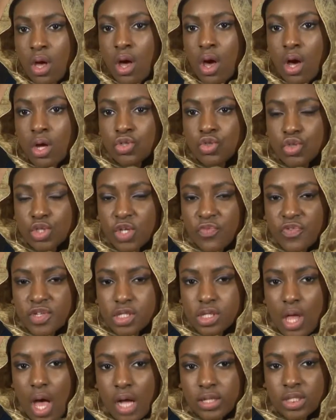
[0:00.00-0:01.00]
Hundreds of us
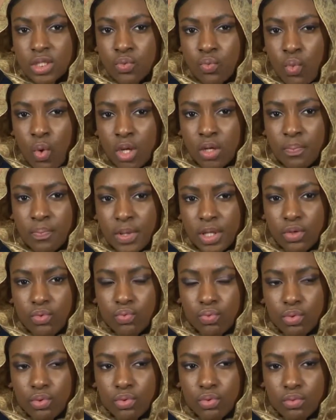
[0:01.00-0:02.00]
locked in one big
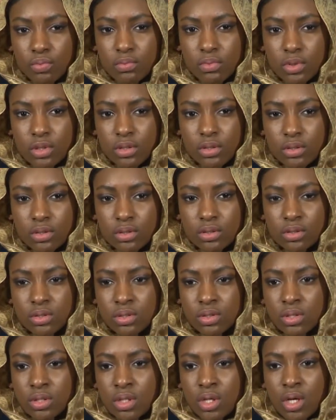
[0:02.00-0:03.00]
room,
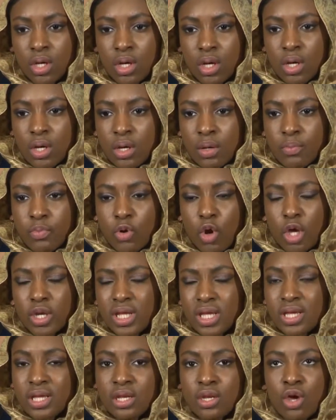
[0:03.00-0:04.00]
brought
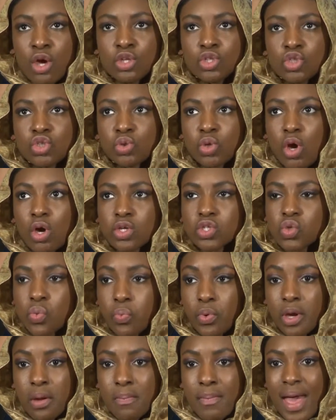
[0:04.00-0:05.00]
in on trucks
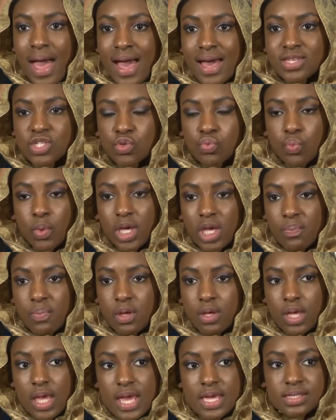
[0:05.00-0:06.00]
where mass rape
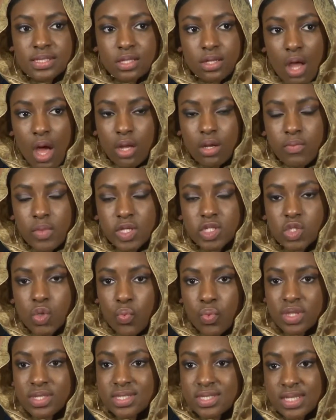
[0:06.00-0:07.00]
is synonymous
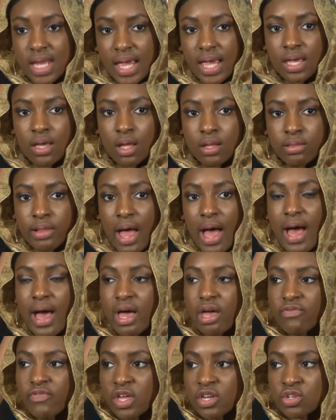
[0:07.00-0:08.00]
with staying
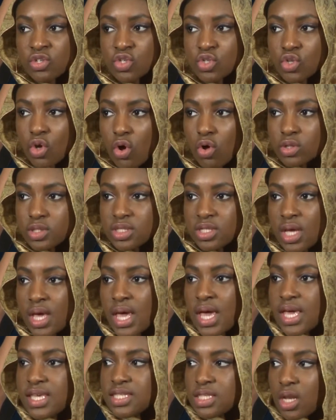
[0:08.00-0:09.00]
alive and assault
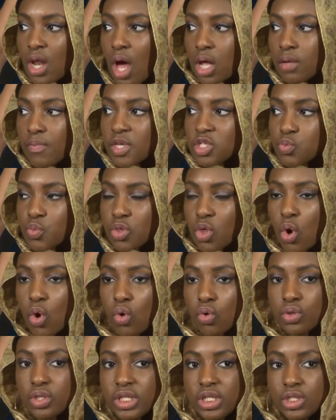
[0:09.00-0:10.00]
is synonymous with
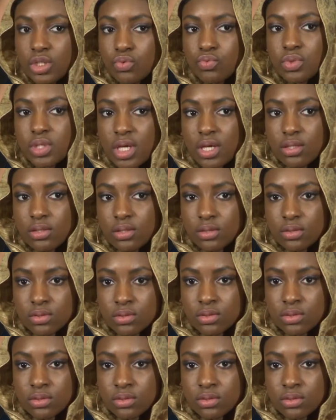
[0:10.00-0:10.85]
holy union.